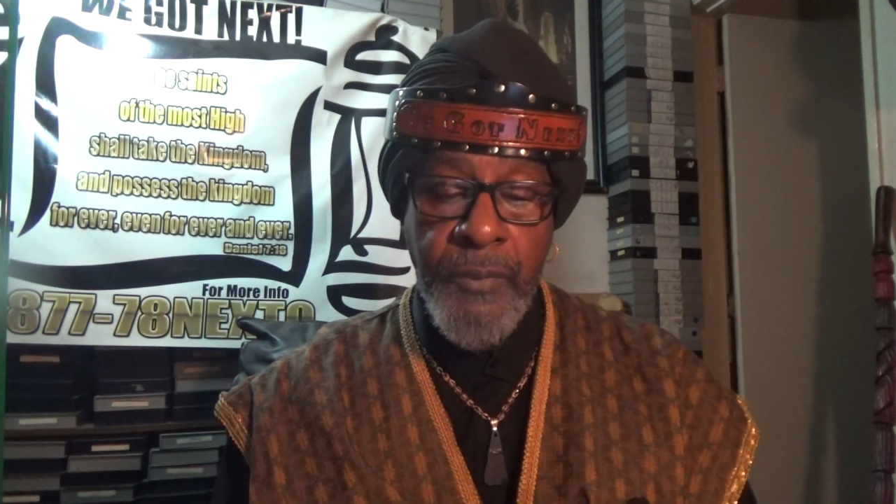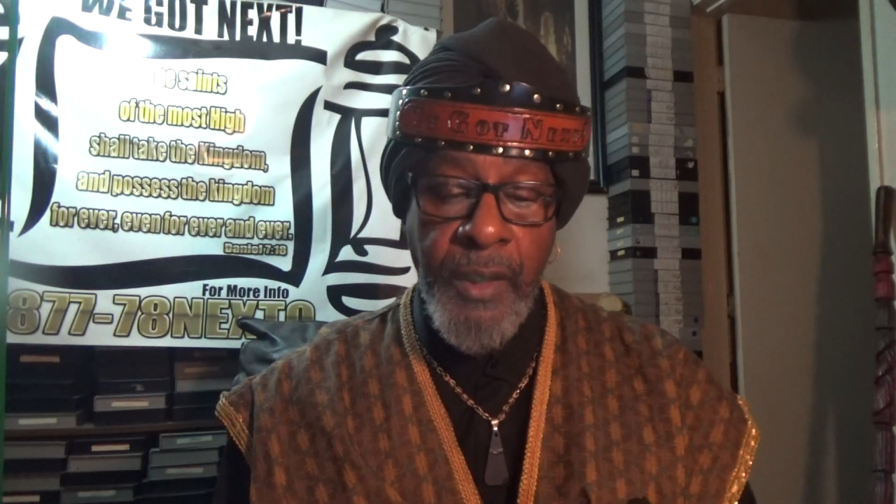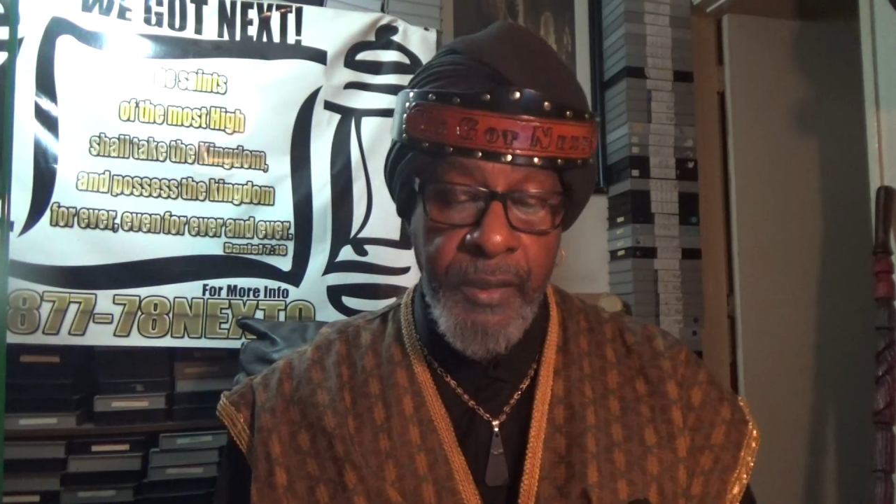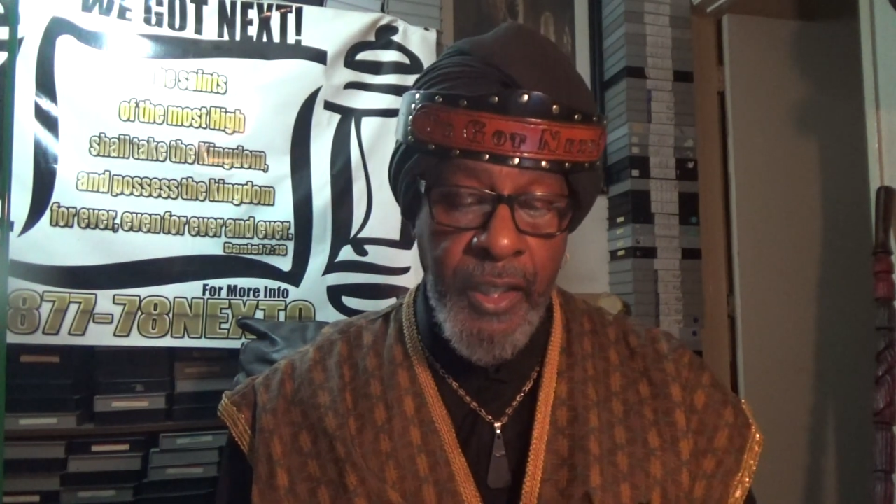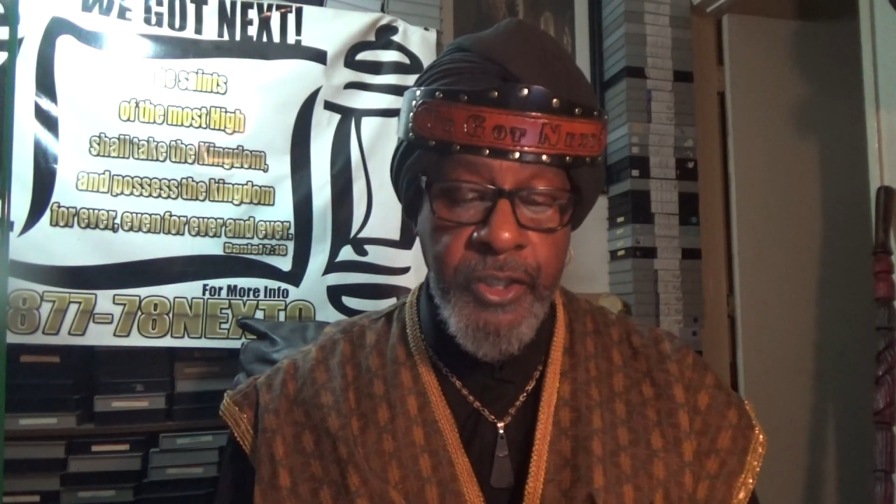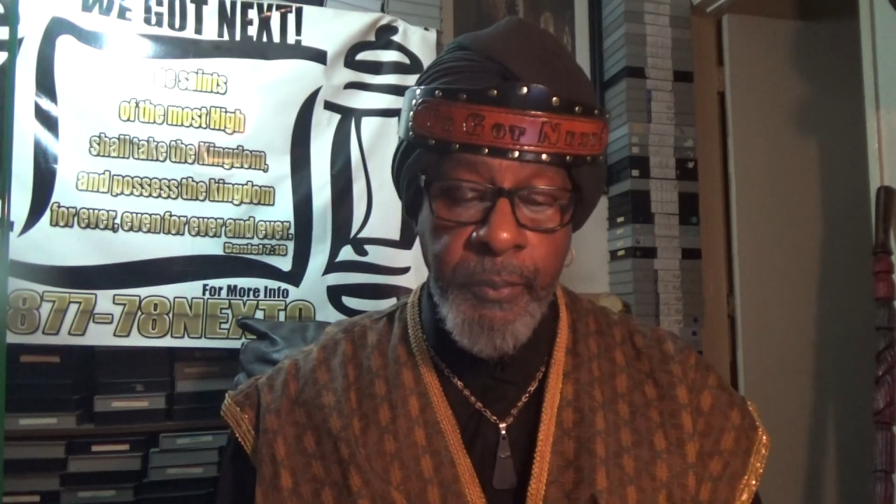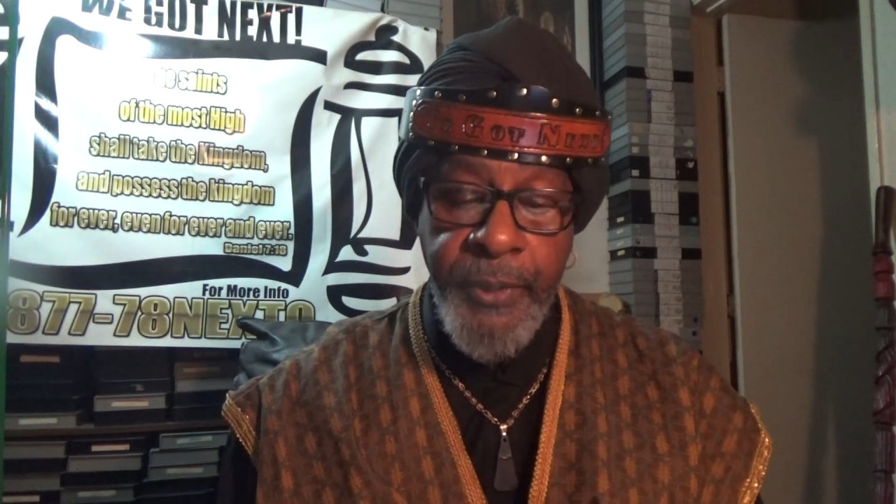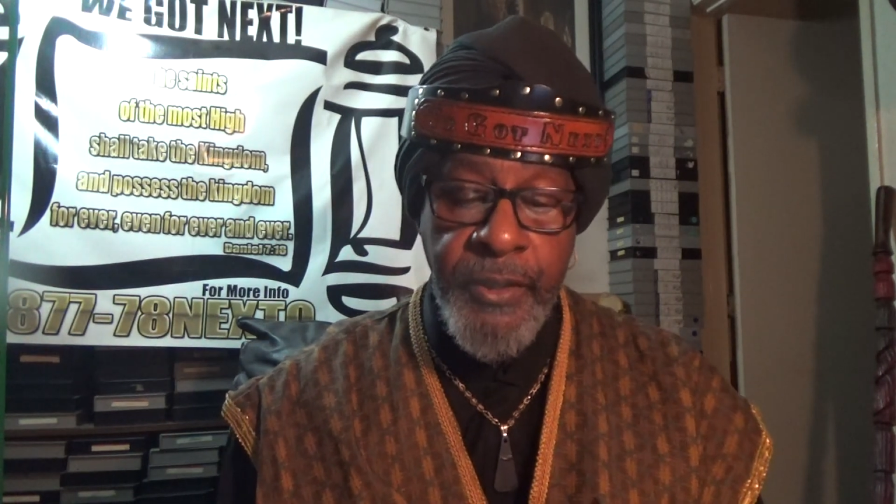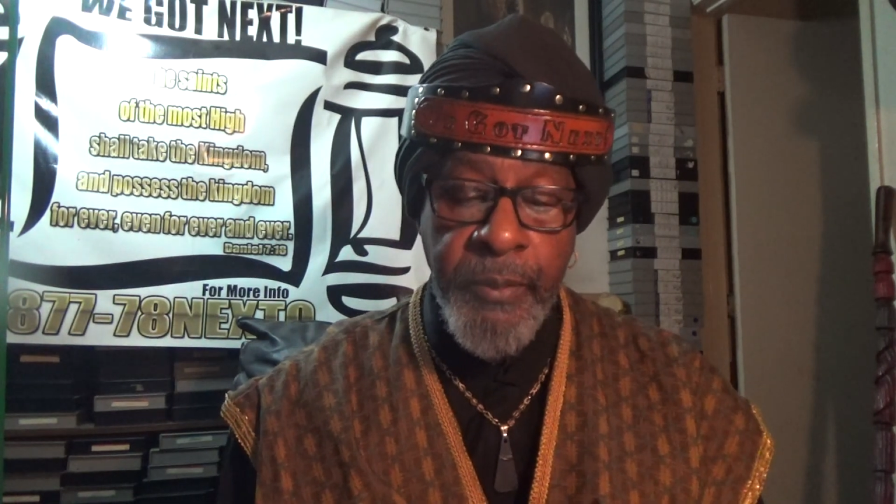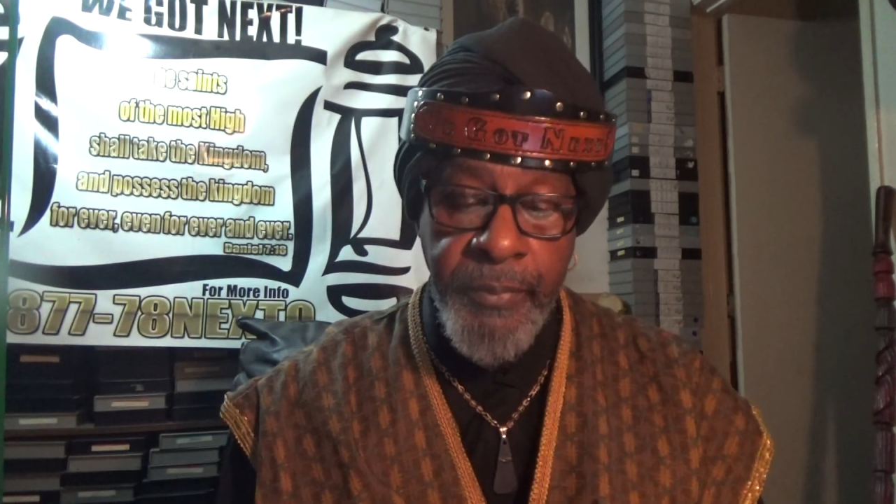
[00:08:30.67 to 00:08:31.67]
and they shall
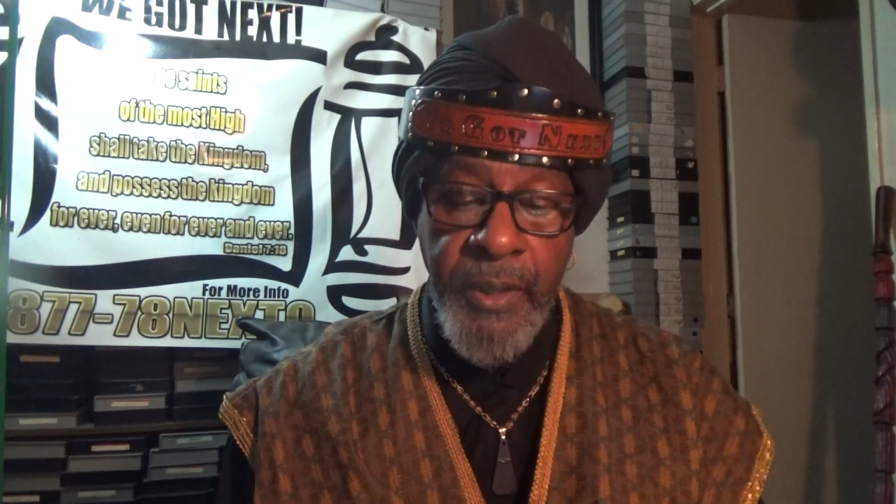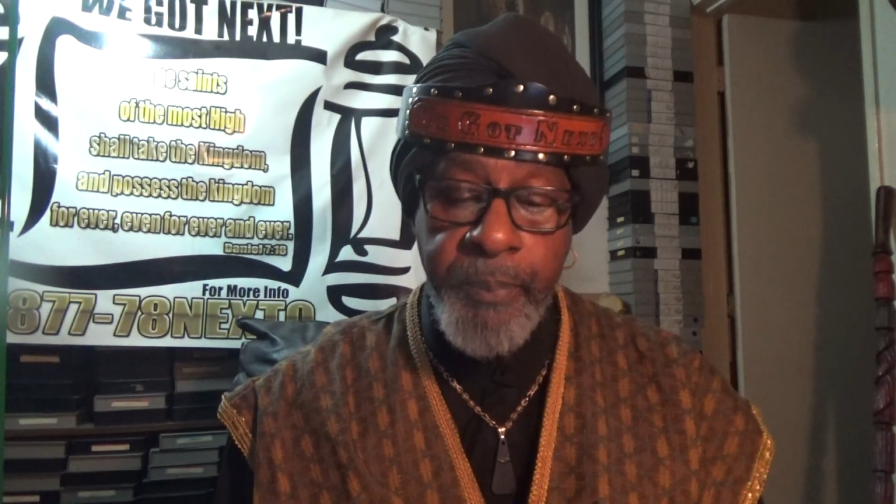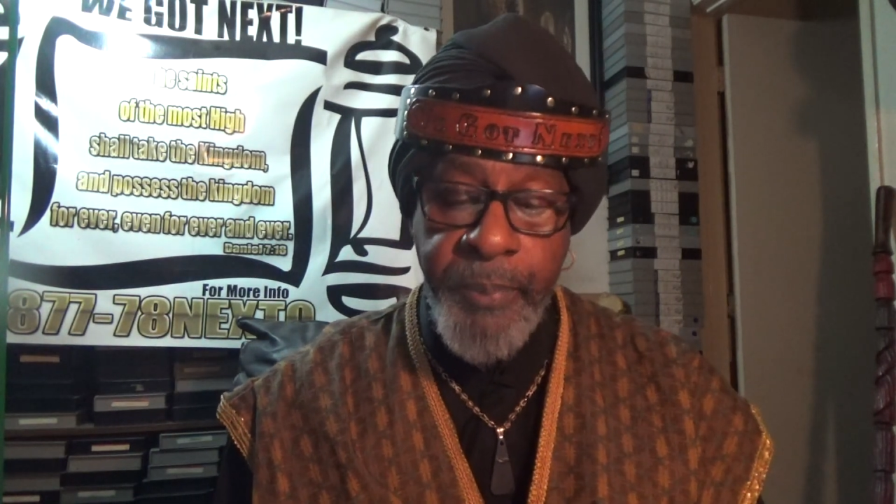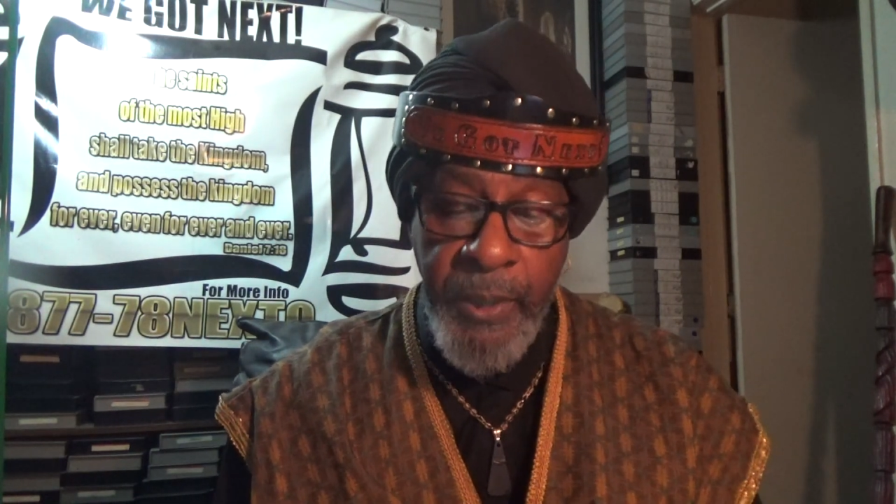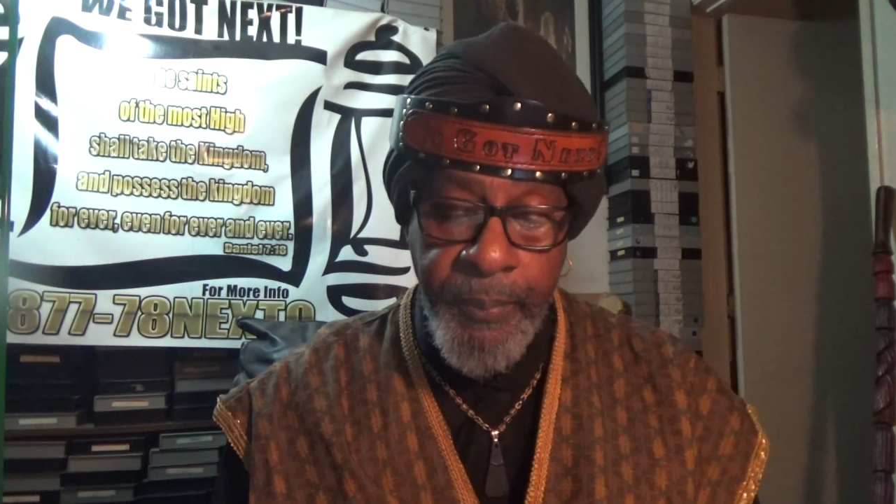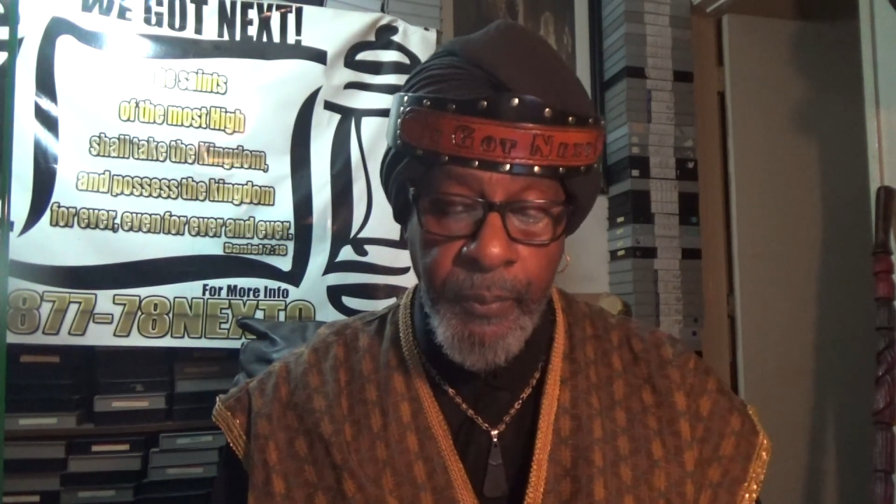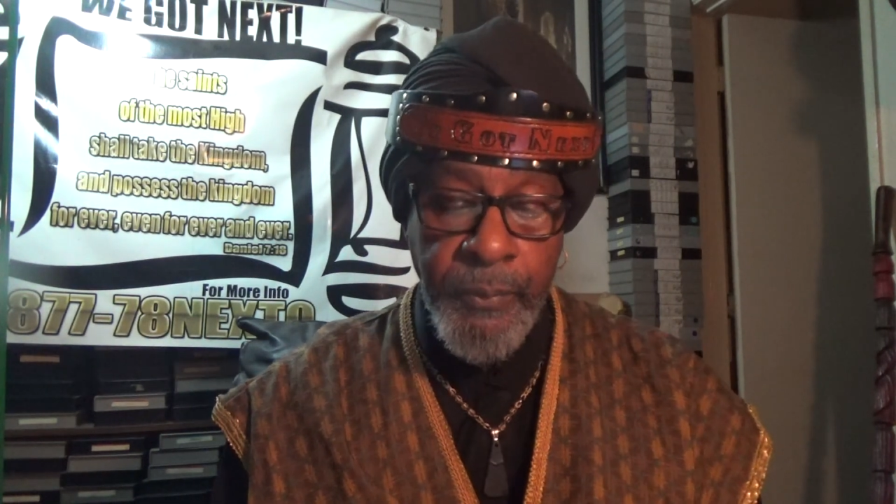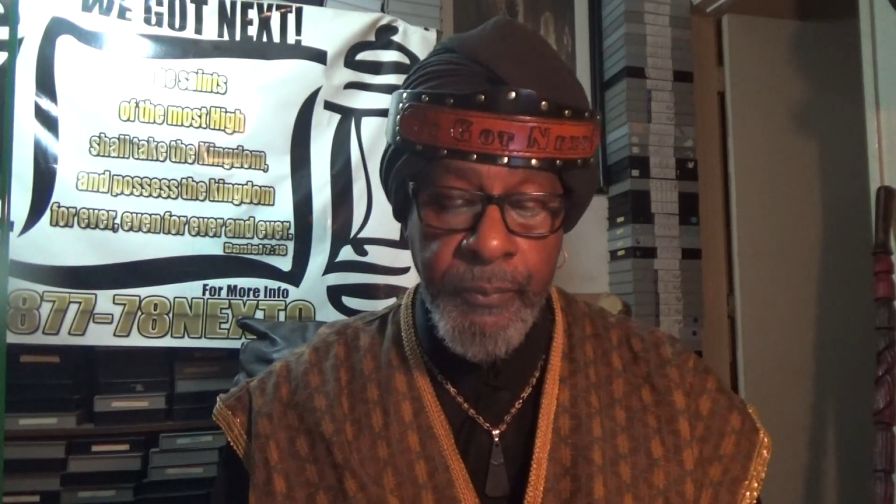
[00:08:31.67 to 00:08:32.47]
be to me a people.